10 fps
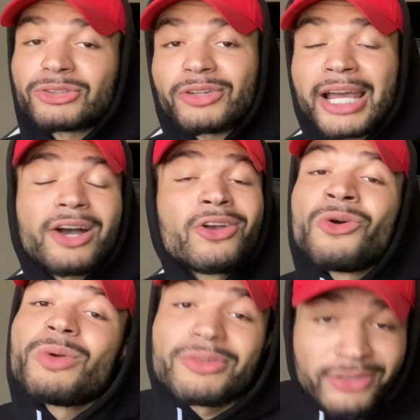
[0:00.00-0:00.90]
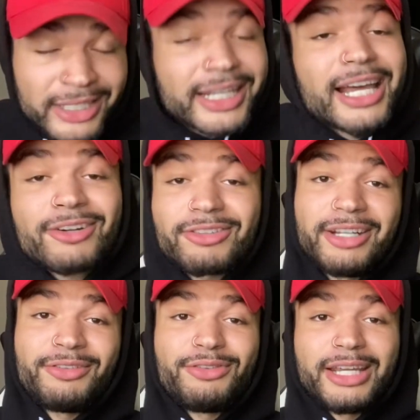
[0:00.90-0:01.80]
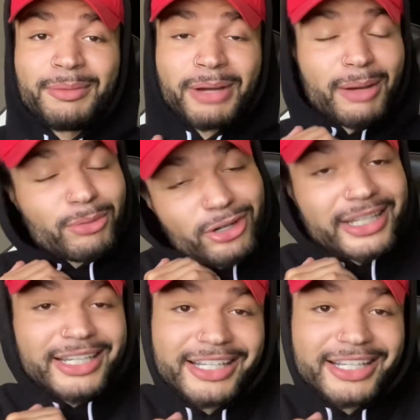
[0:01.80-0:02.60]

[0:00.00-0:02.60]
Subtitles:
So now we really got to run the fade, my boy.